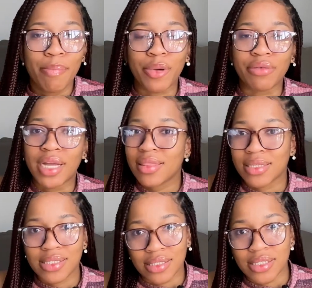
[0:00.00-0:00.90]

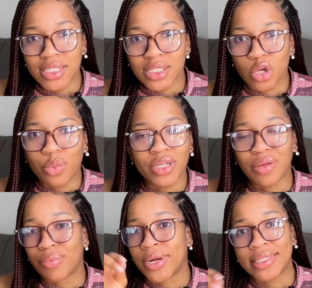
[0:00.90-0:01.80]
parenthesis, open
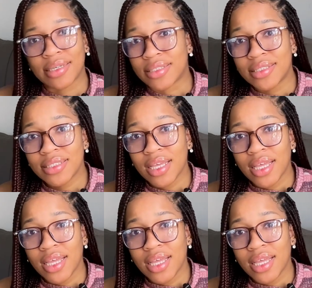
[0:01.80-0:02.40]
a bracket,